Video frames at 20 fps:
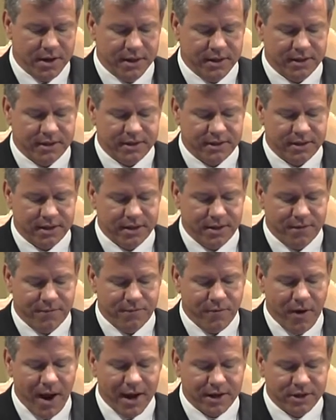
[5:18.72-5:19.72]
This, the
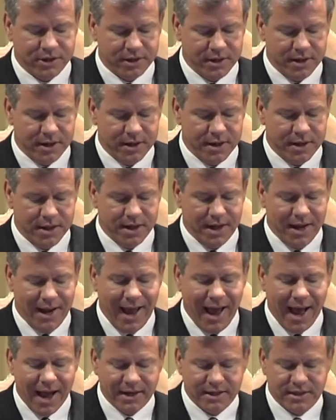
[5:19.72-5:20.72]
fraction that
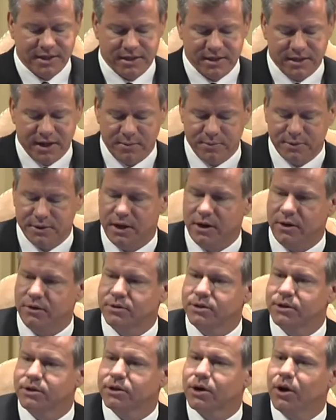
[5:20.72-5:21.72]
has the stem
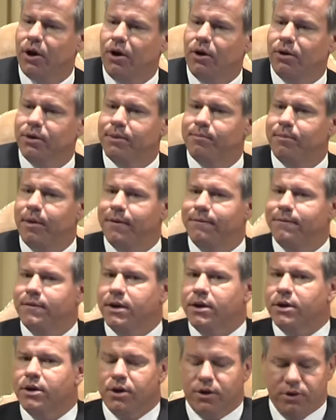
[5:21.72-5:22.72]
cells is called the Buffy
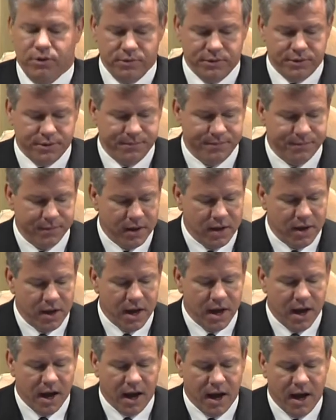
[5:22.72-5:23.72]
coat.
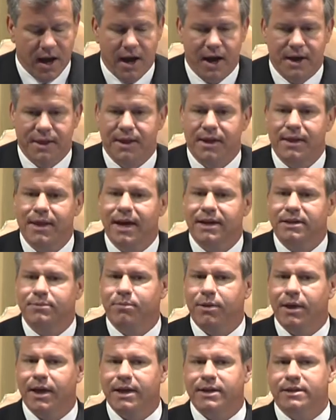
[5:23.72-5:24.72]
Uh, and then that's
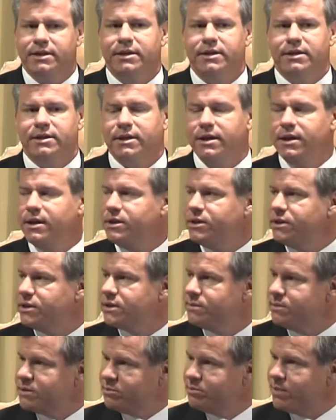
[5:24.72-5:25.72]
placed in, into
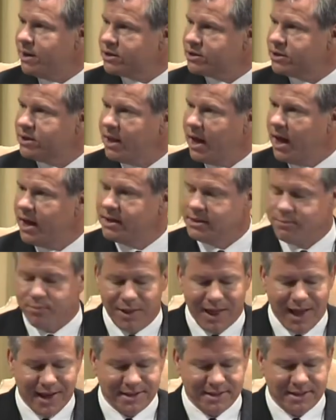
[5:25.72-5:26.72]
some specialized
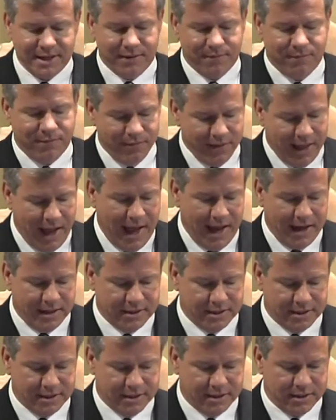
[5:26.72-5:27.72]
plastic
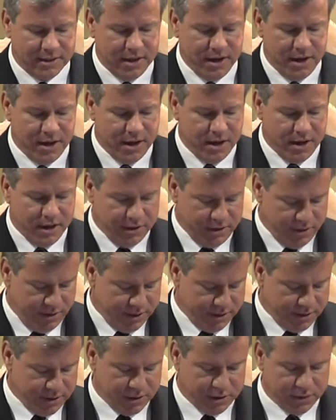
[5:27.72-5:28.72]
flasks. So
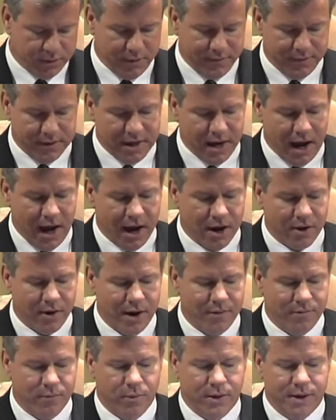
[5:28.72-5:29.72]
this is sort of a
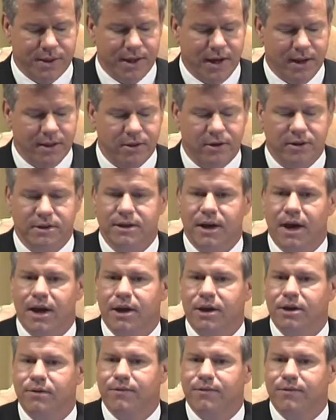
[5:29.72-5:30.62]
diagram of what that looks like.